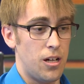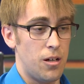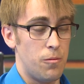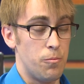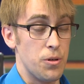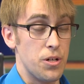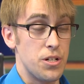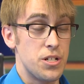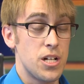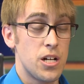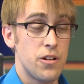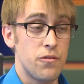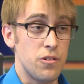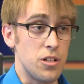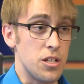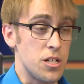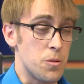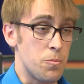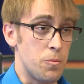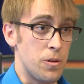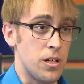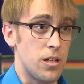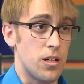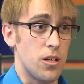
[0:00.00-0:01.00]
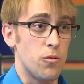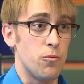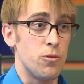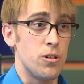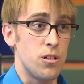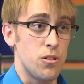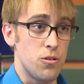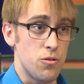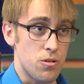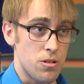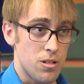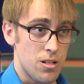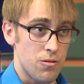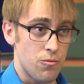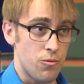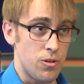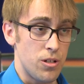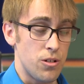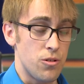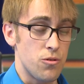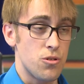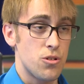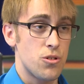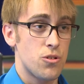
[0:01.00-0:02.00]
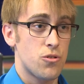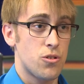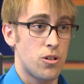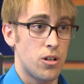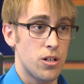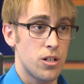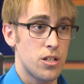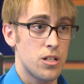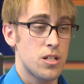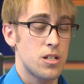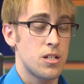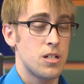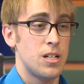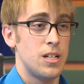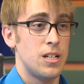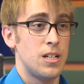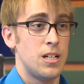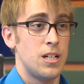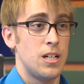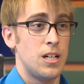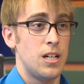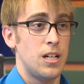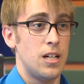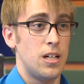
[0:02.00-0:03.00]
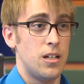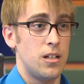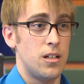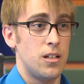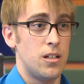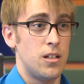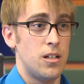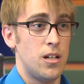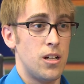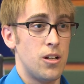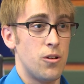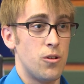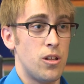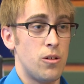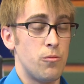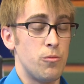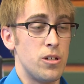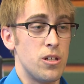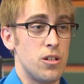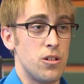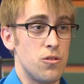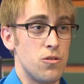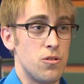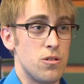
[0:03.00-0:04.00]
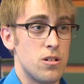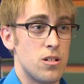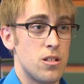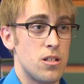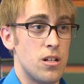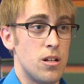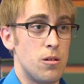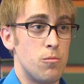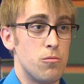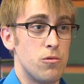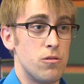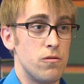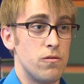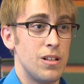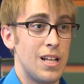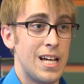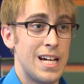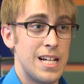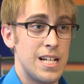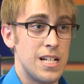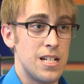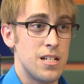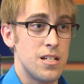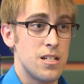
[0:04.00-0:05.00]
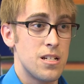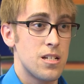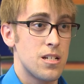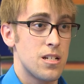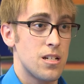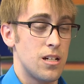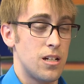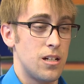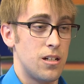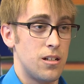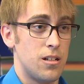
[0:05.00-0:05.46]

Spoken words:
But generally speaking, we use trucks, and then we use the number of lanes